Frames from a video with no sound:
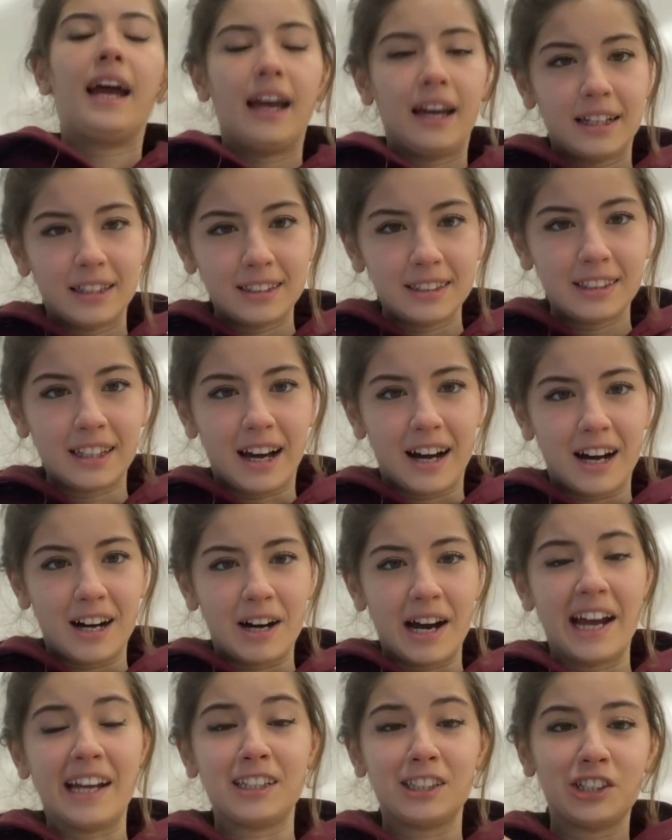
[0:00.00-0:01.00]
And
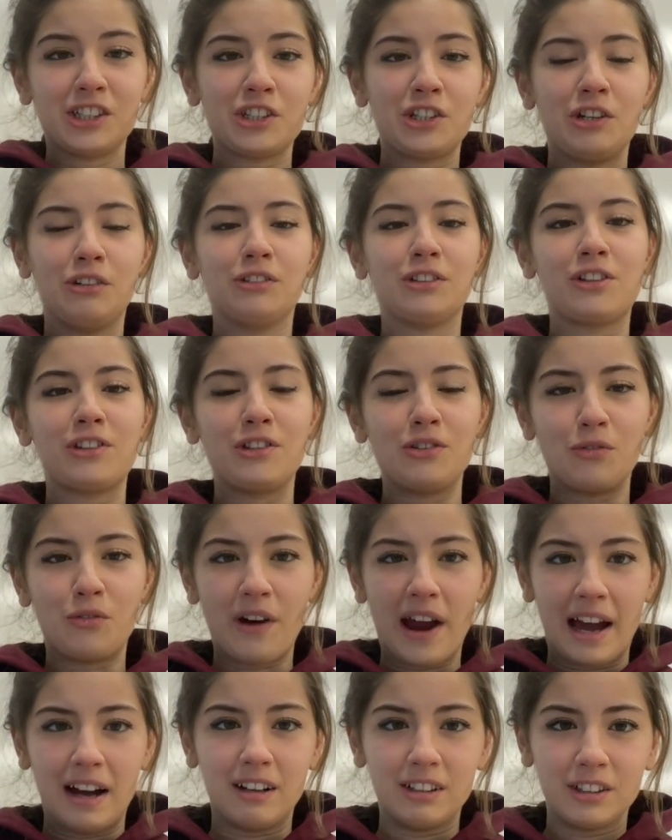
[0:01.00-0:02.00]
I understood the
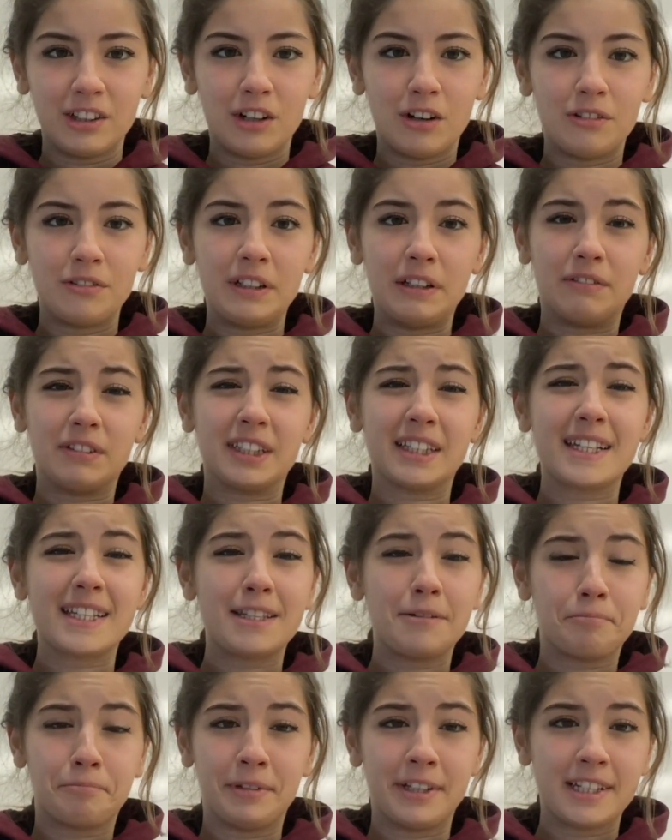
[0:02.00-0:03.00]
value of even the
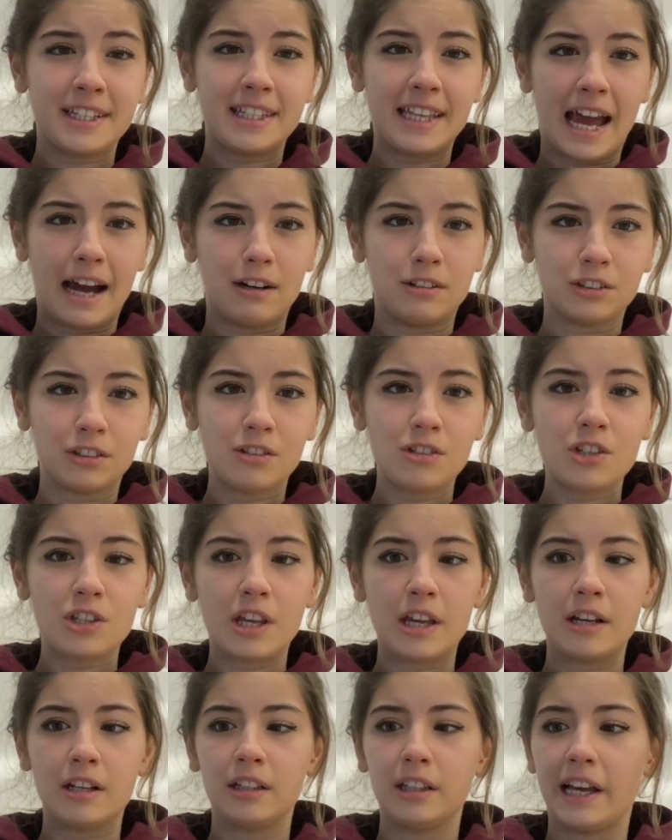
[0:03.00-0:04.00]
simplest sounds,
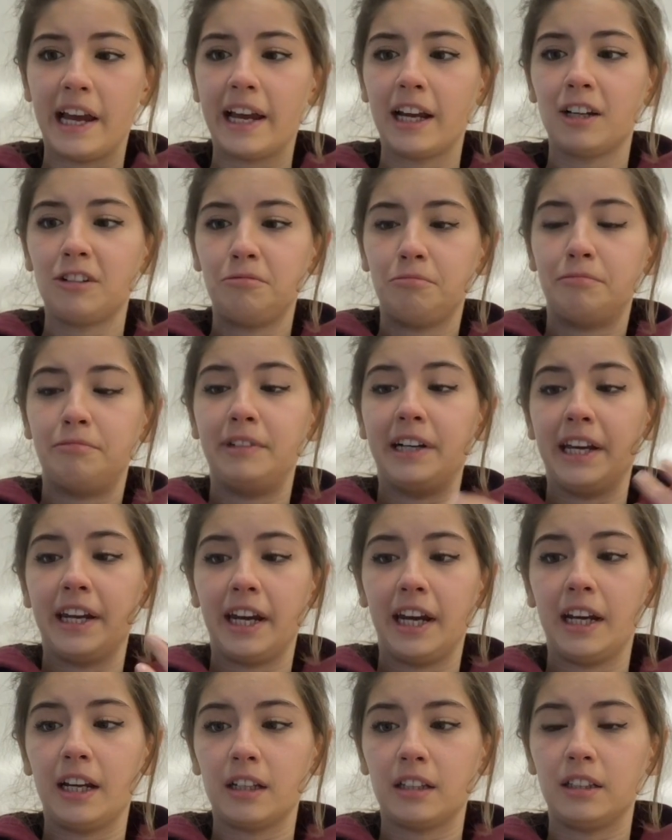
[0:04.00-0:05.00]
like
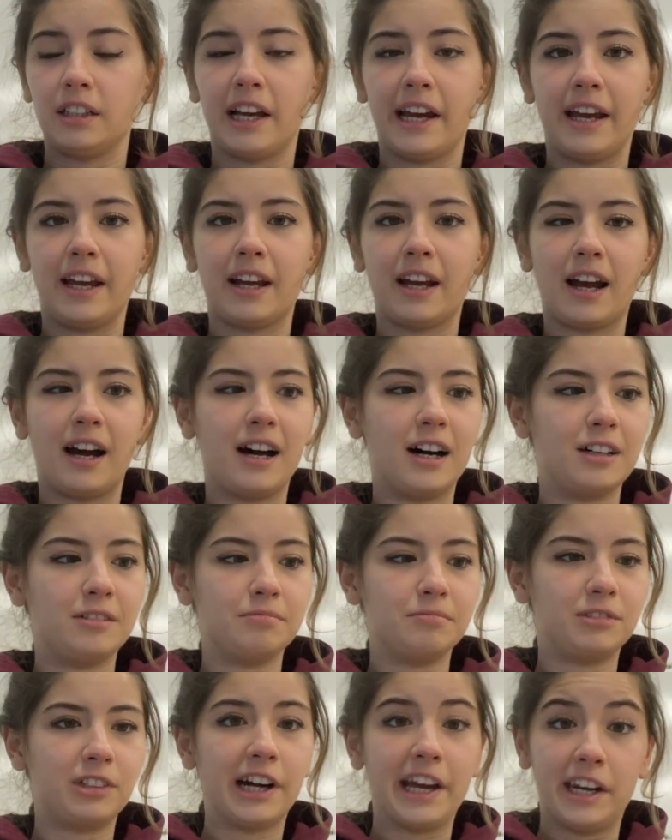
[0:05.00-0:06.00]
breathing, like
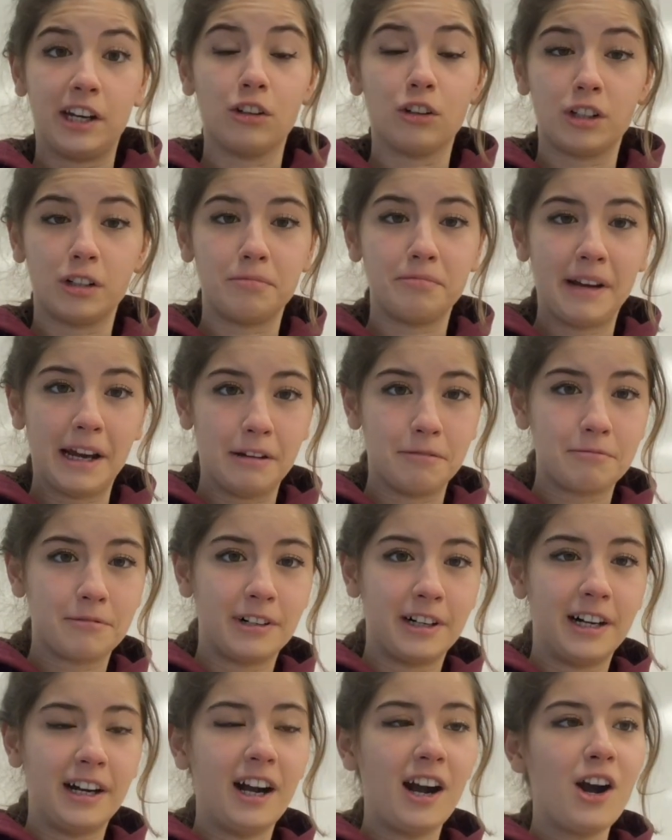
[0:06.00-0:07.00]
writing on a
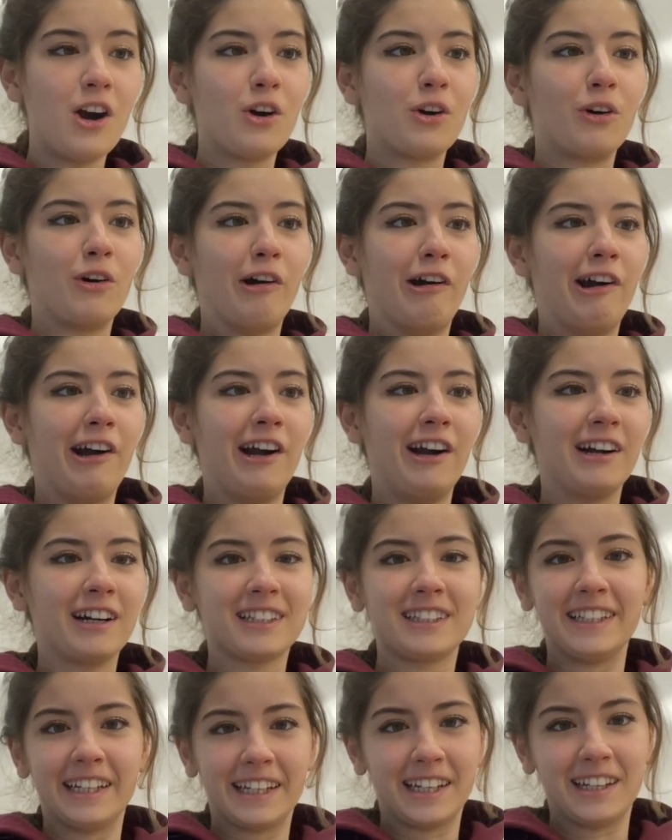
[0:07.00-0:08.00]
paper, or
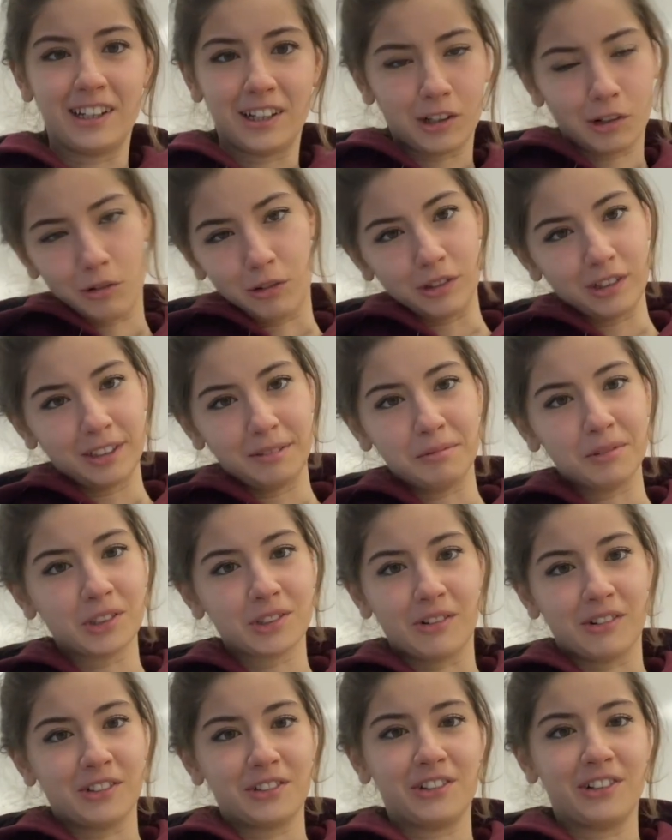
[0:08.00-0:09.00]
clicking on the remote
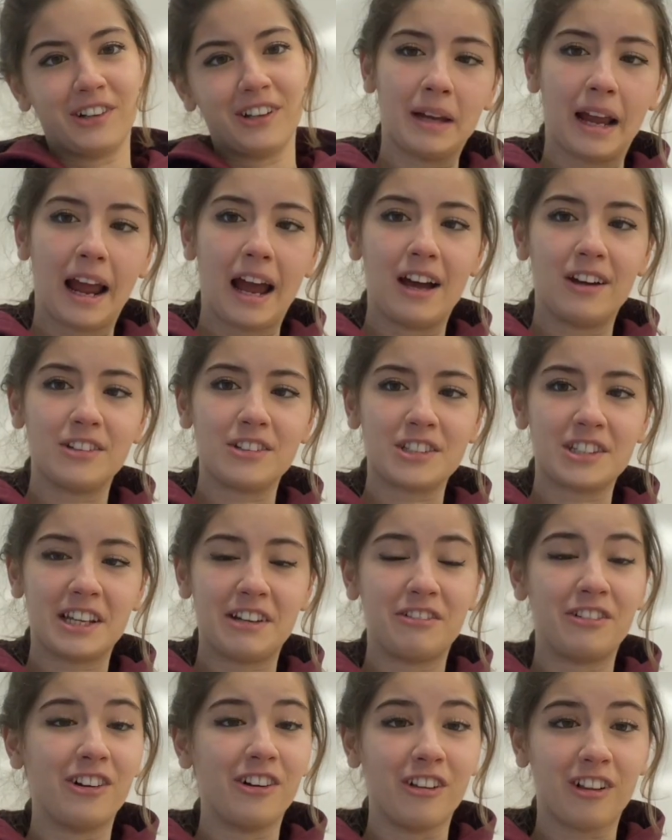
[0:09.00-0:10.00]
control, because they
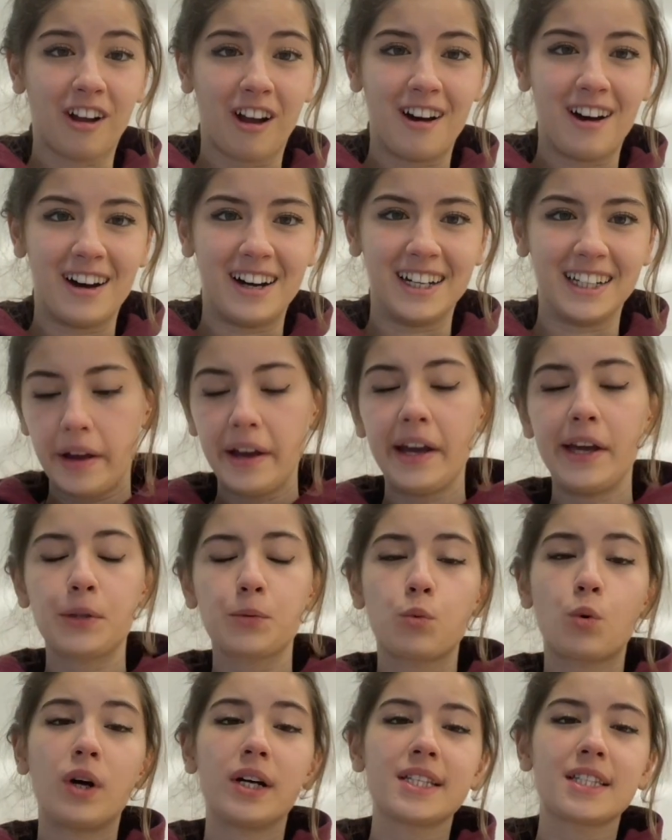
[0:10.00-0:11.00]
were all gone.
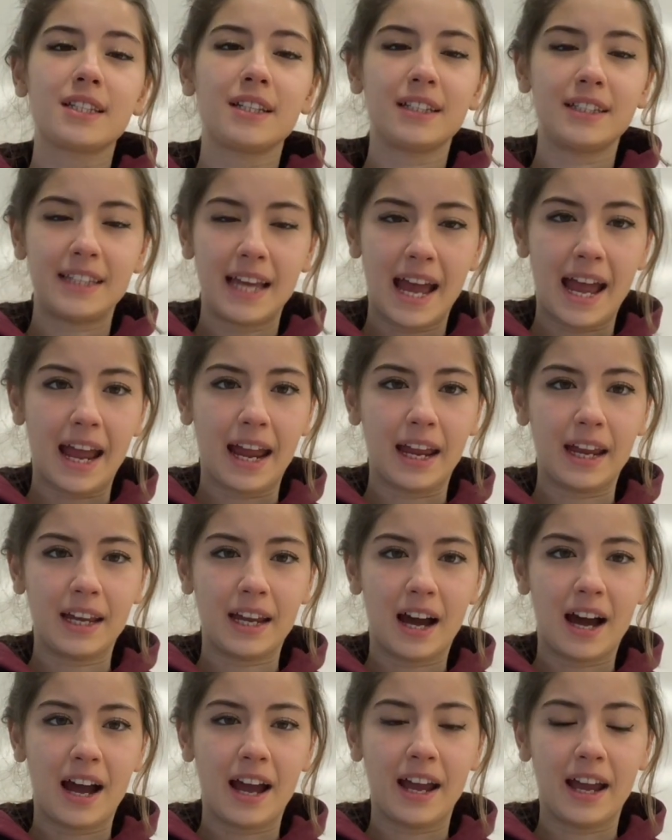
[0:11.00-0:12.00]
It was the day
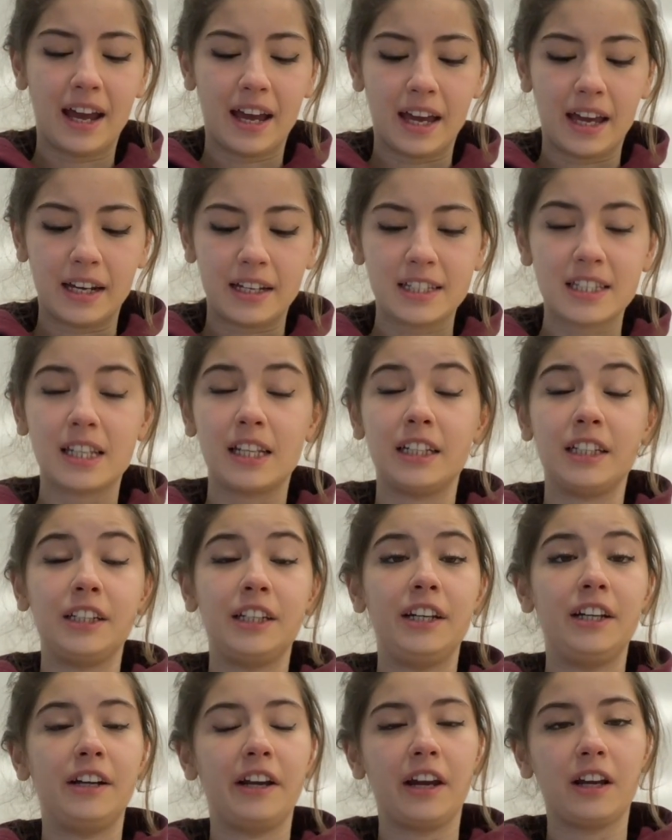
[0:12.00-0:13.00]
I had sudden
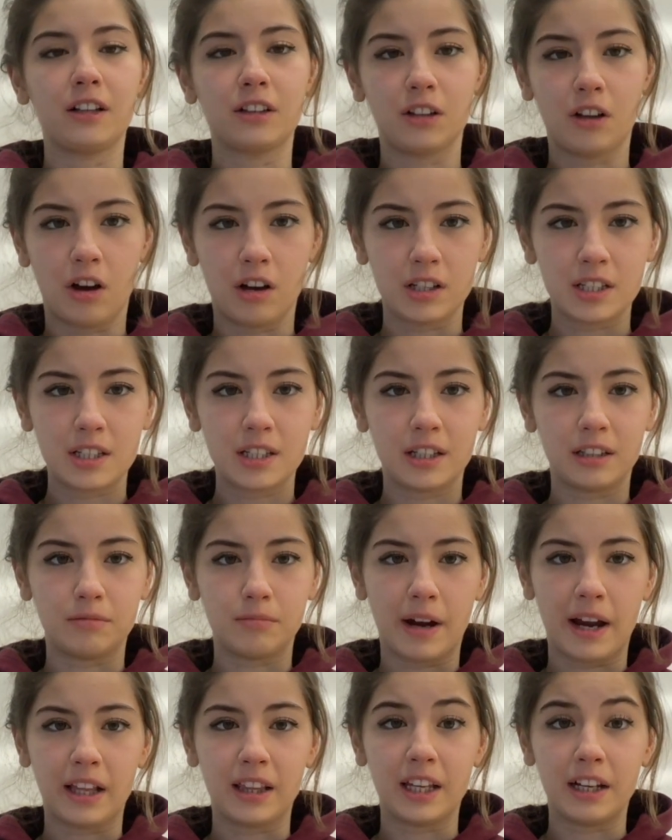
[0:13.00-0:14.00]
hearing loss in
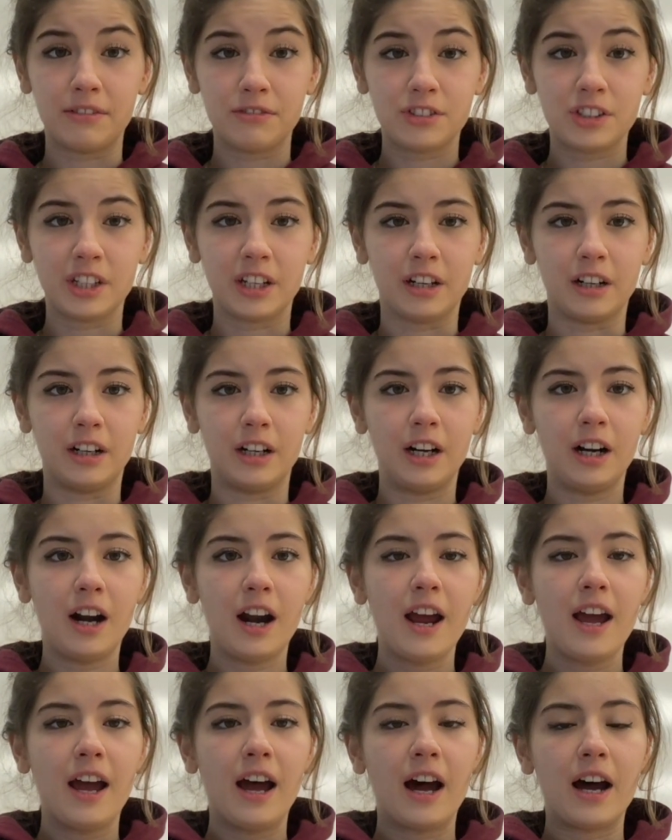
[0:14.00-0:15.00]
my left ear,
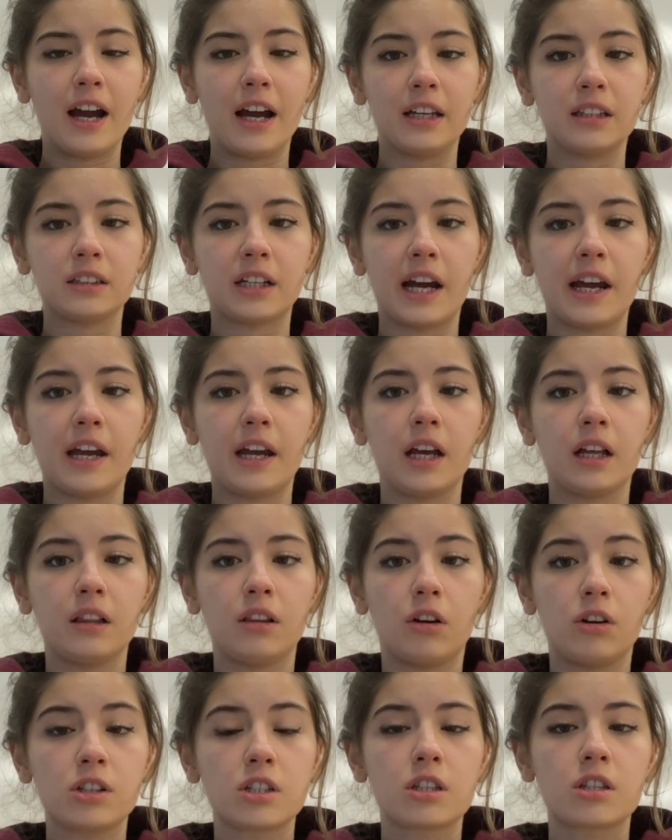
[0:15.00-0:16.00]
and I
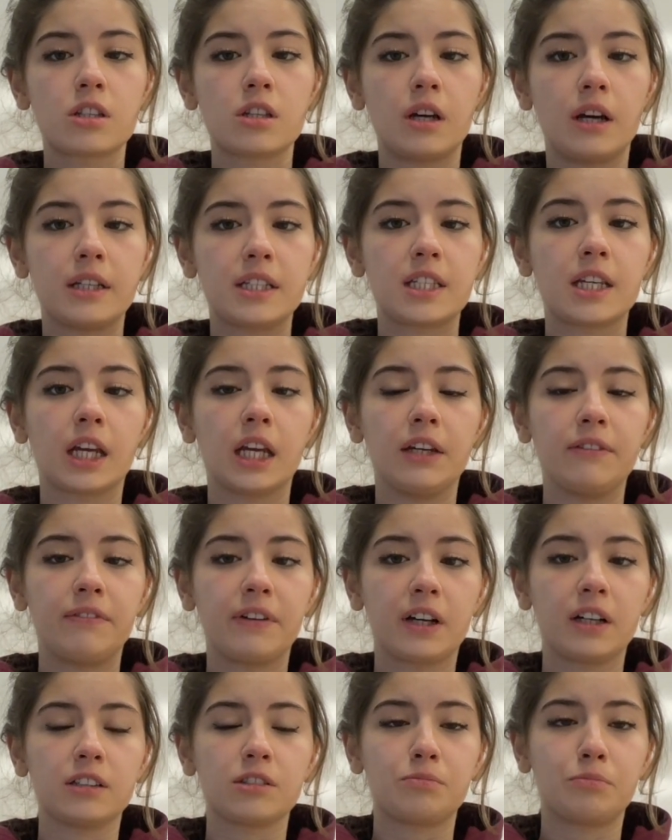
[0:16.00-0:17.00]
lost a
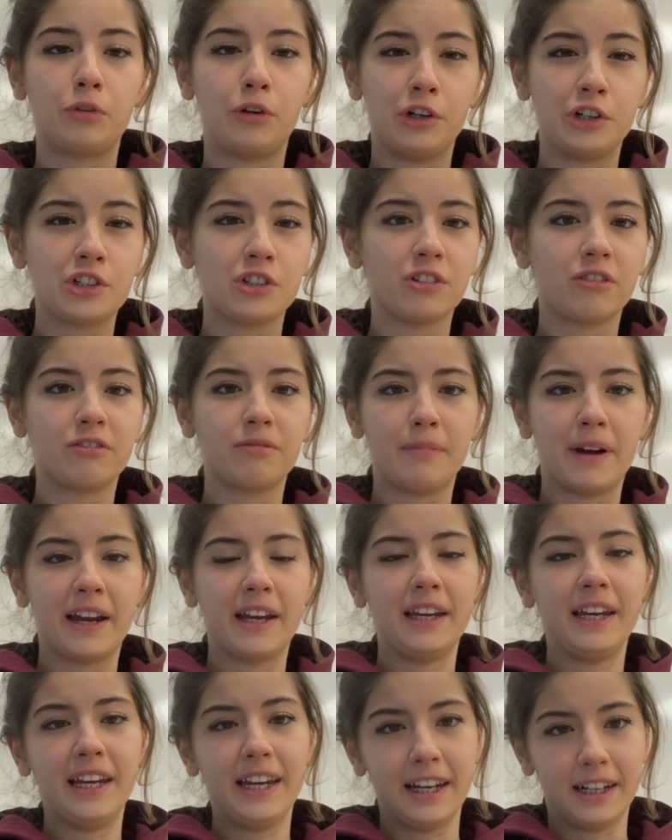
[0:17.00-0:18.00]
significant portion of my
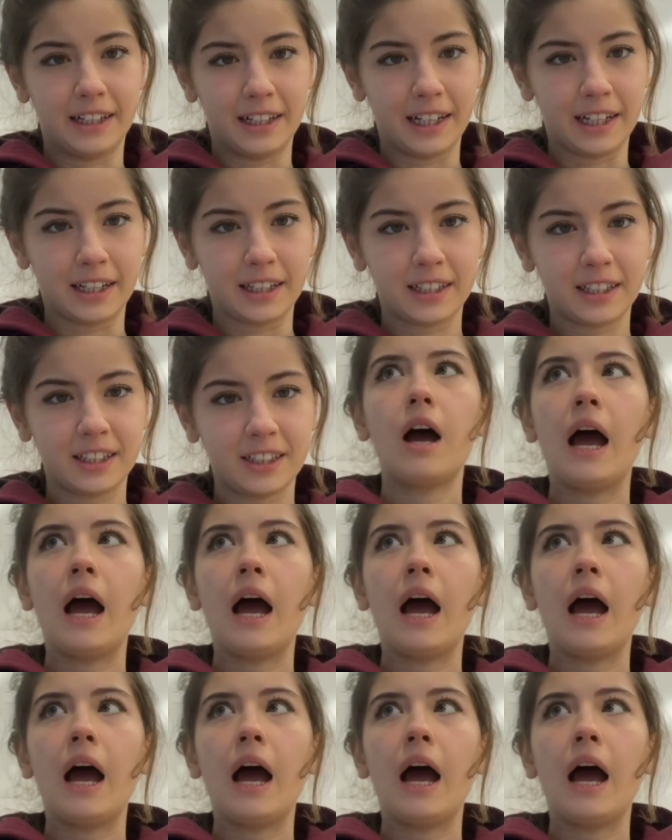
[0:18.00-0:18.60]
hearing.